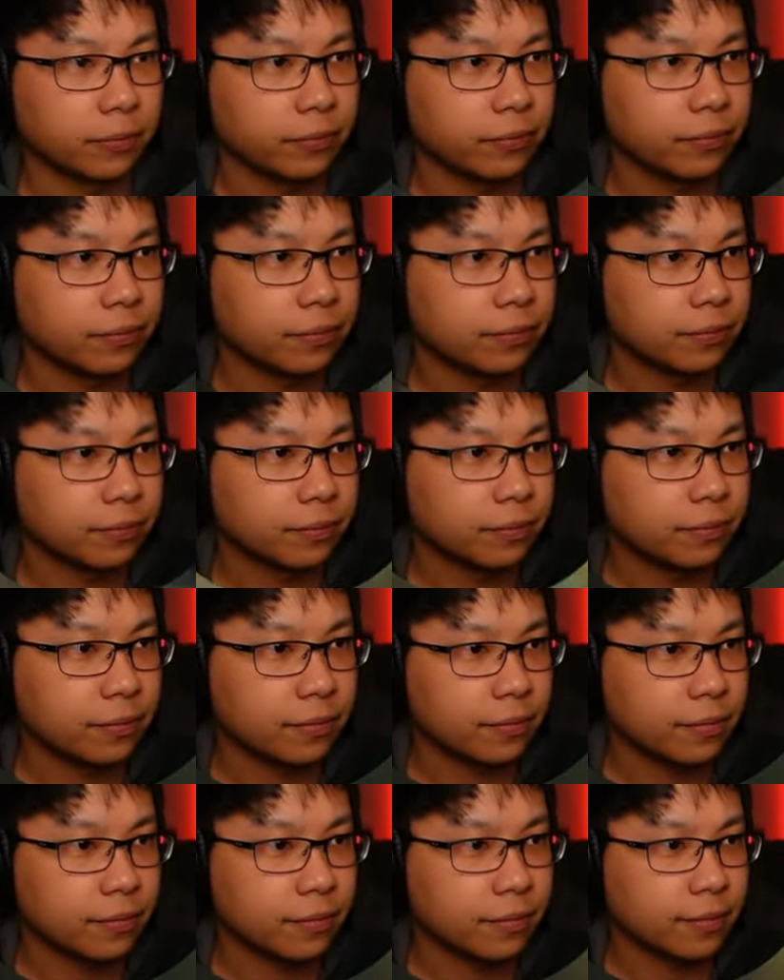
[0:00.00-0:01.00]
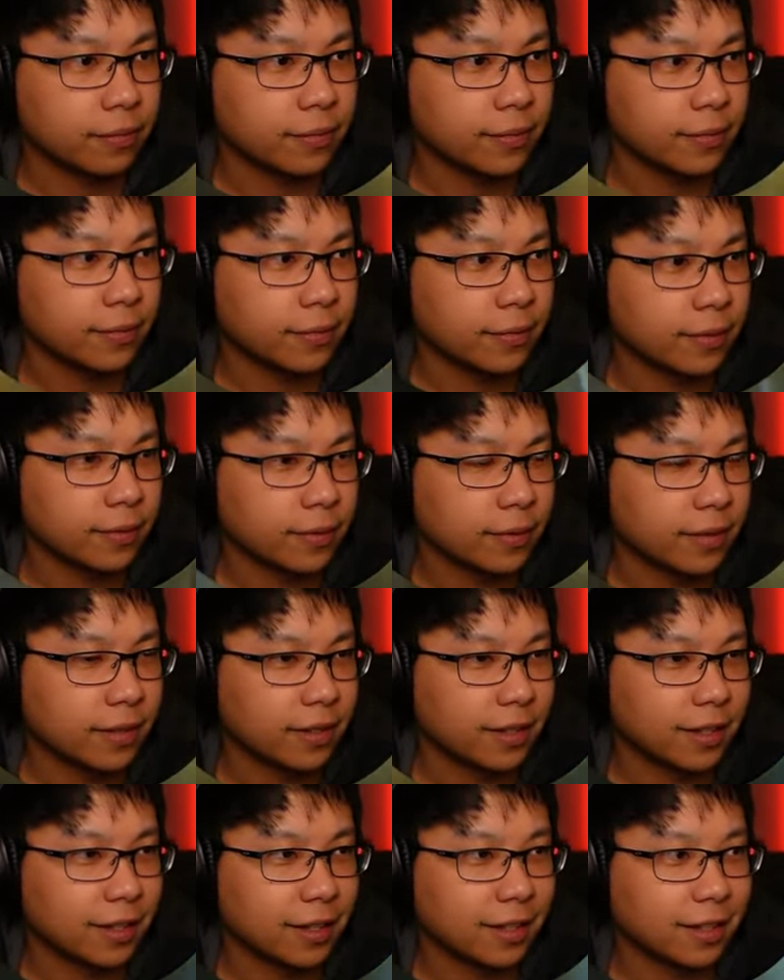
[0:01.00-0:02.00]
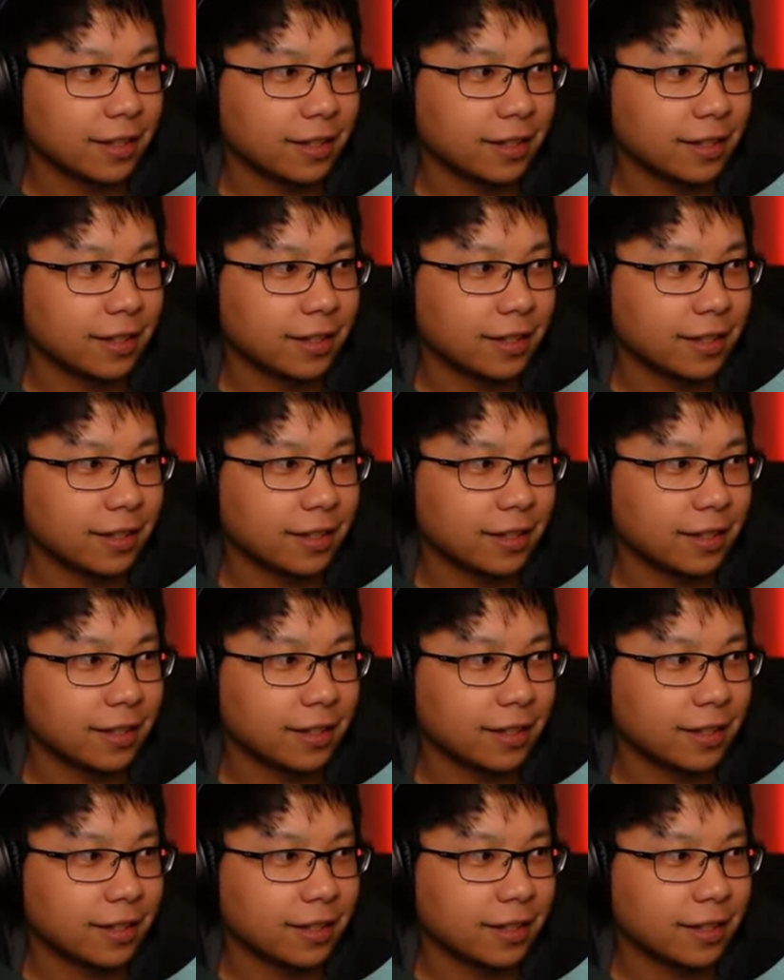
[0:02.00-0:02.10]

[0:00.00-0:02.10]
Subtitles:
Nothing is said.